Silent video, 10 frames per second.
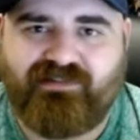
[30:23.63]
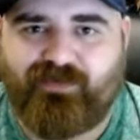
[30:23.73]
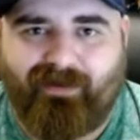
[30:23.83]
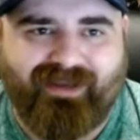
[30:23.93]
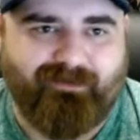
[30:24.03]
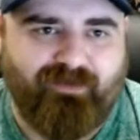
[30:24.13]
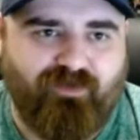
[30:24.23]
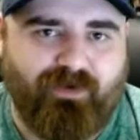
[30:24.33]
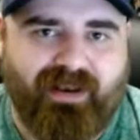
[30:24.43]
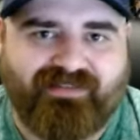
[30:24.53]
is probably going to be
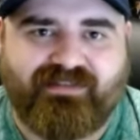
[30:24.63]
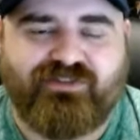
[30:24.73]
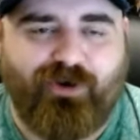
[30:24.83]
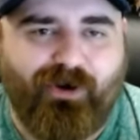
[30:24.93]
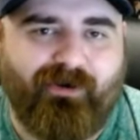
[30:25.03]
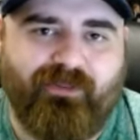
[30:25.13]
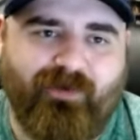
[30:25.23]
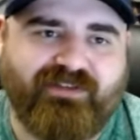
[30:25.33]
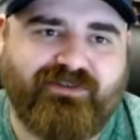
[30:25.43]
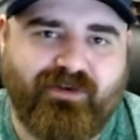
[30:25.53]
voted as a starter in the
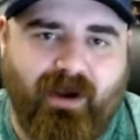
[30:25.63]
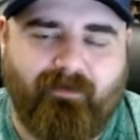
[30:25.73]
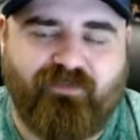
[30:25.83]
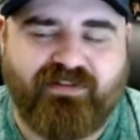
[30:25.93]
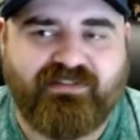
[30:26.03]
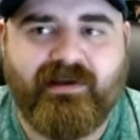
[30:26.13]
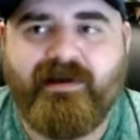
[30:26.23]
Western Conference.